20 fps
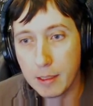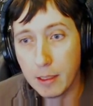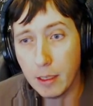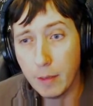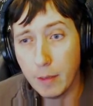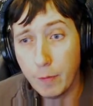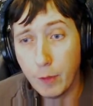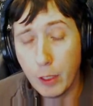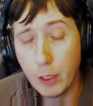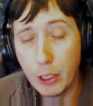
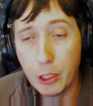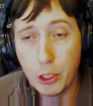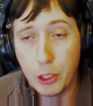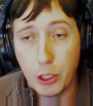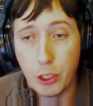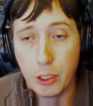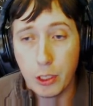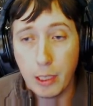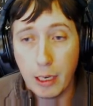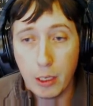The
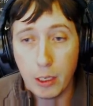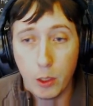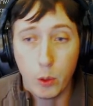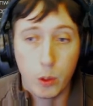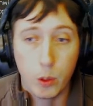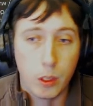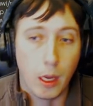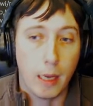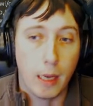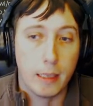footage that you
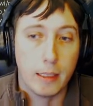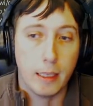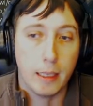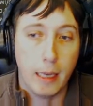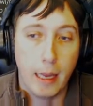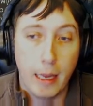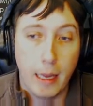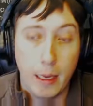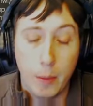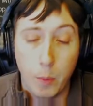saw
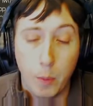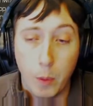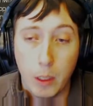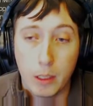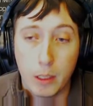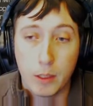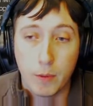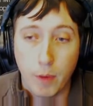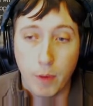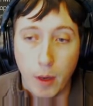today
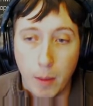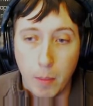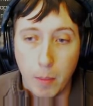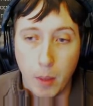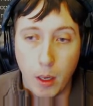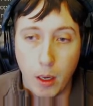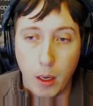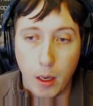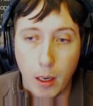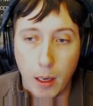was from
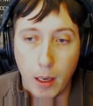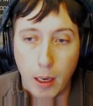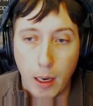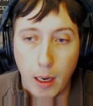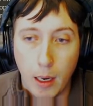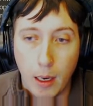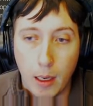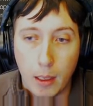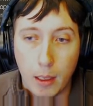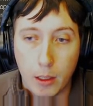
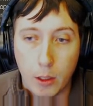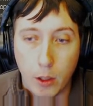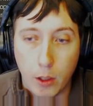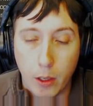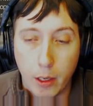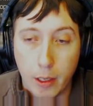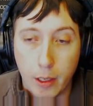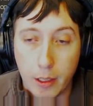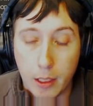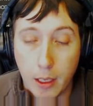our
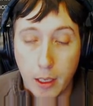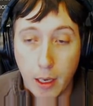current,